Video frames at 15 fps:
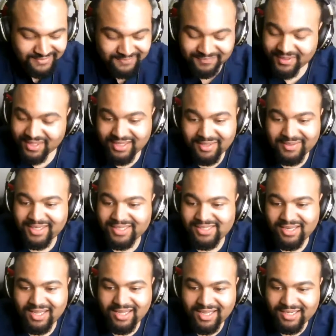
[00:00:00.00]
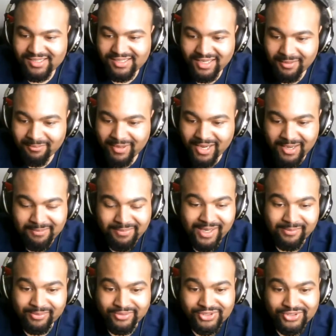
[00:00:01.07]
That's all I got to say. The Pied
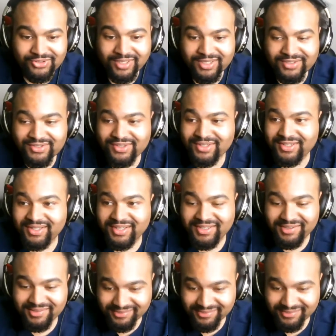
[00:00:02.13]
Piper strikes again.